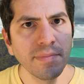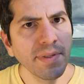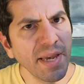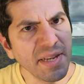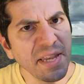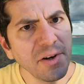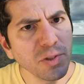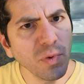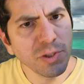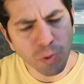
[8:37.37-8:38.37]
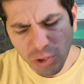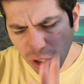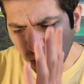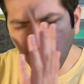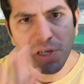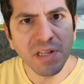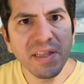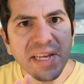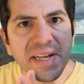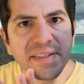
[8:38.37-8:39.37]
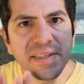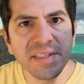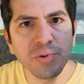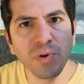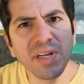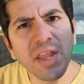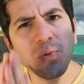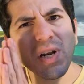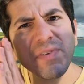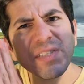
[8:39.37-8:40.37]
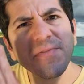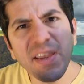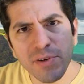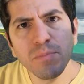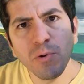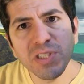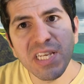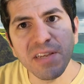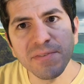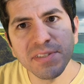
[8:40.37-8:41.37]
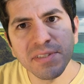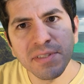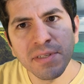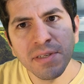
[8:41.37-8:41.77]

And here's where George R. R. Martin leans into another one of his favorite motifs.